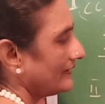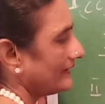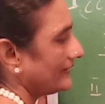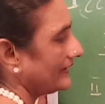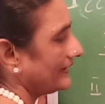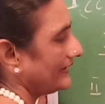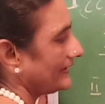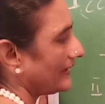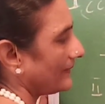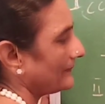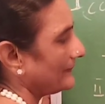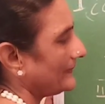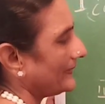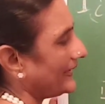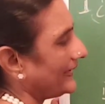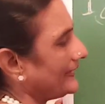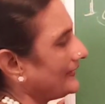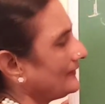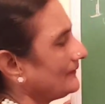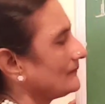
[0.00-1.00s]

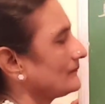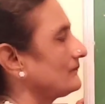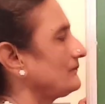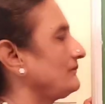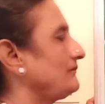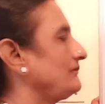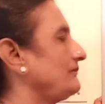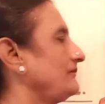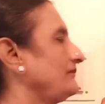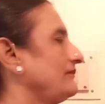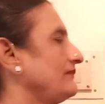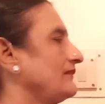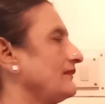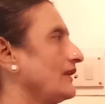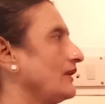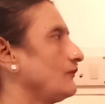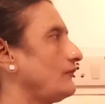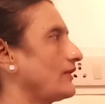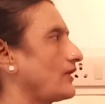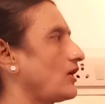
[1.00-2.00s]
numbering
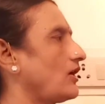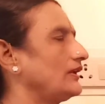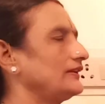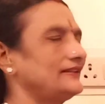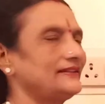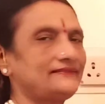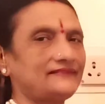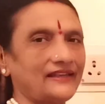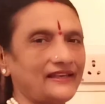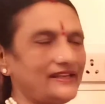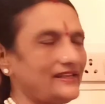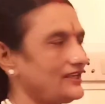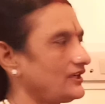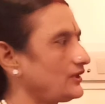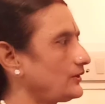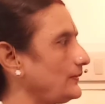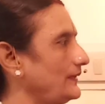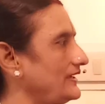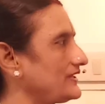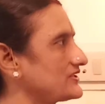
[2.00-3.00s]
for all the 3
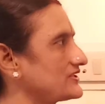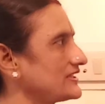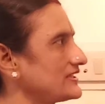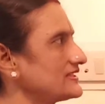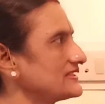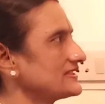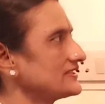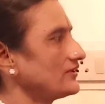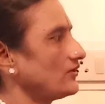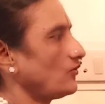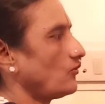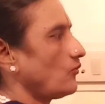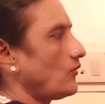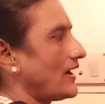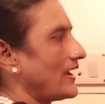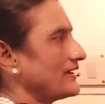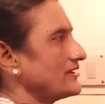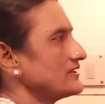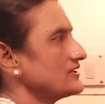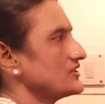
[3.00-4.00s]
equations,
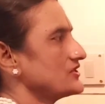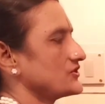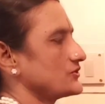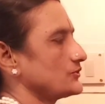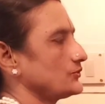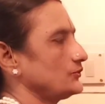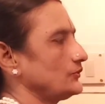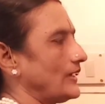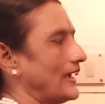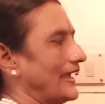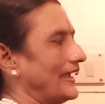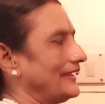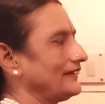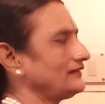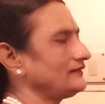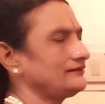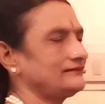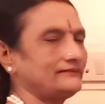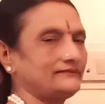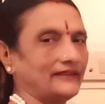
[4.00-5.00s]
1, 2
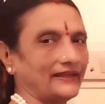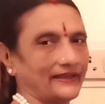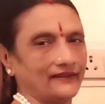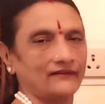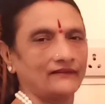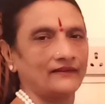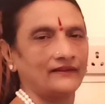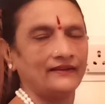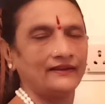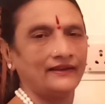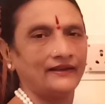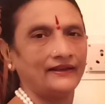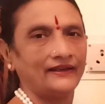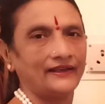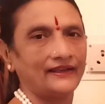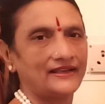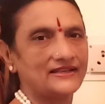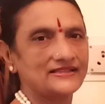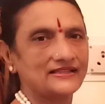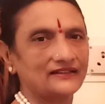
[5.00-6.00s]
and 3.
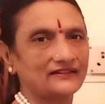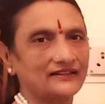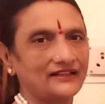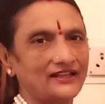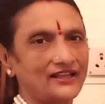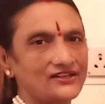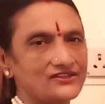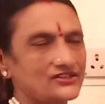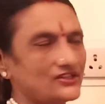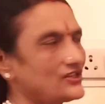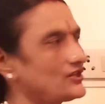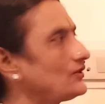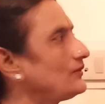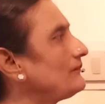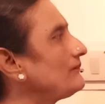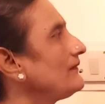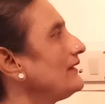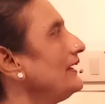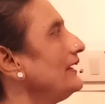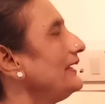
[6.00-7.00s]
Is that clear to
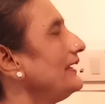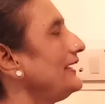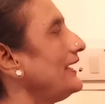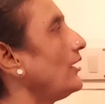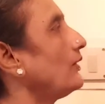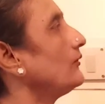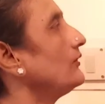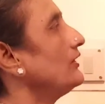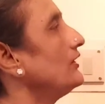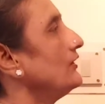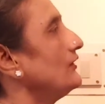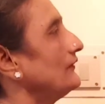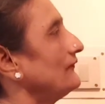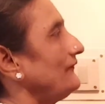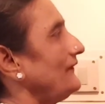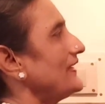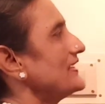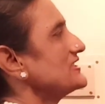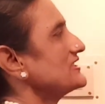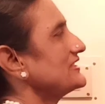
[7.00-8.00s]
you? Now
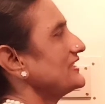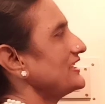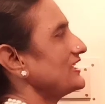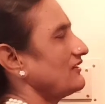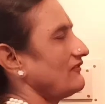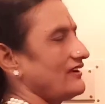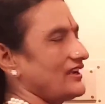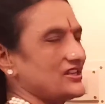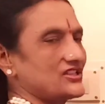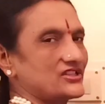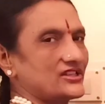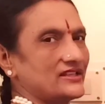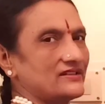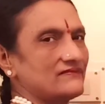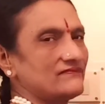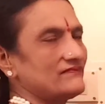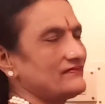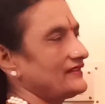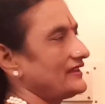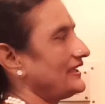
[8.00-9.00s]
first equation
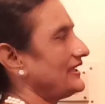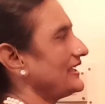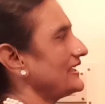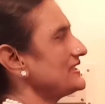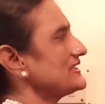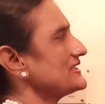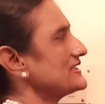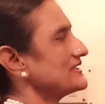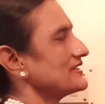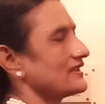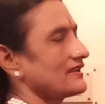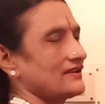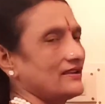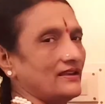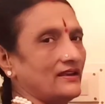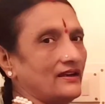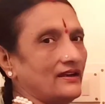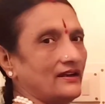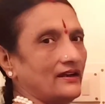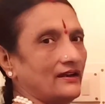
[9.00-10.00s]
is,
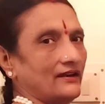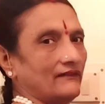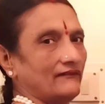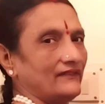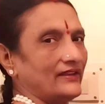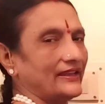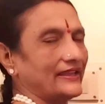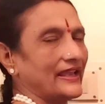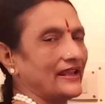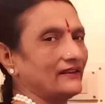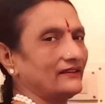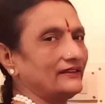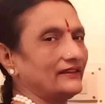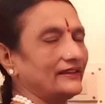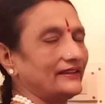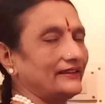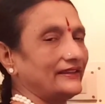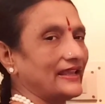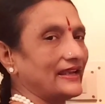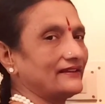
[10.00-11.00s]
we
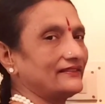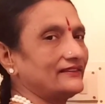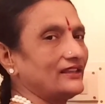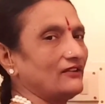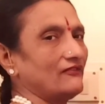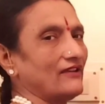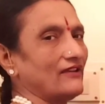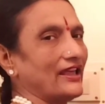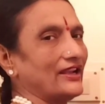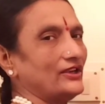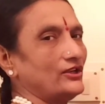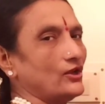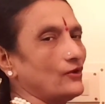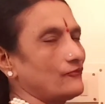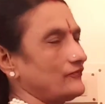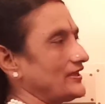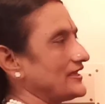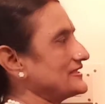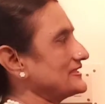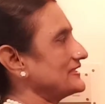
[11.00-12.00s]
can get the value
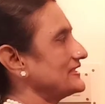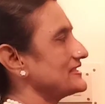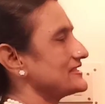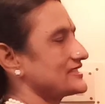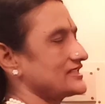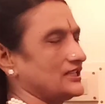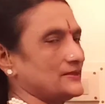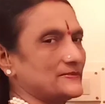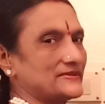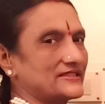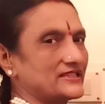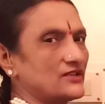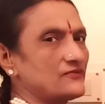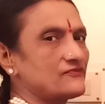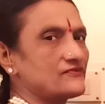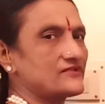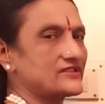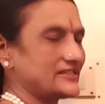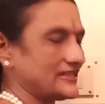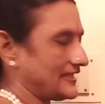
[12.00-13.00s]
of s in terms
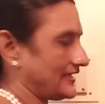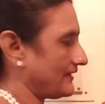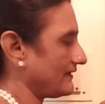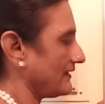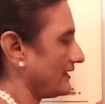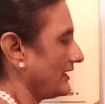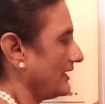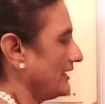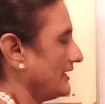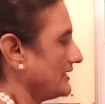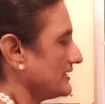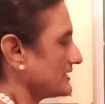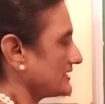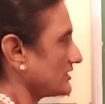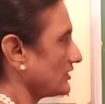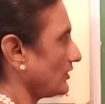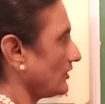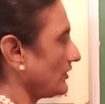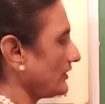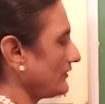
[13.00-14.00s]
of t.
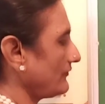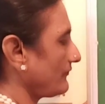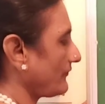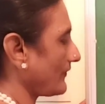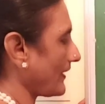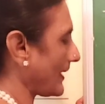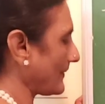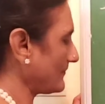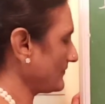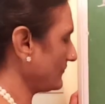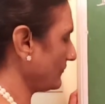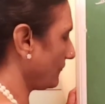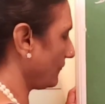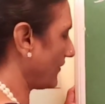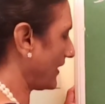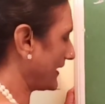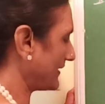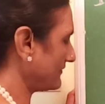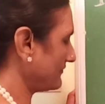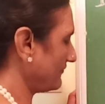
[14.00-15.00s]
So from
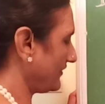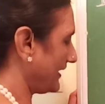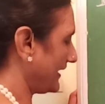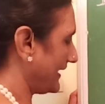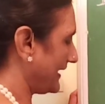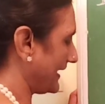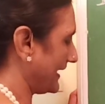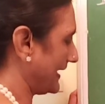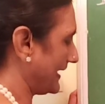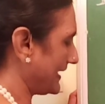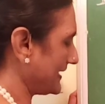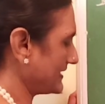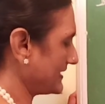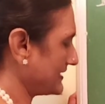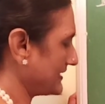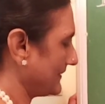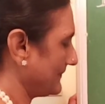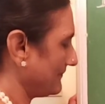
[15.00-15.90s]
1 we get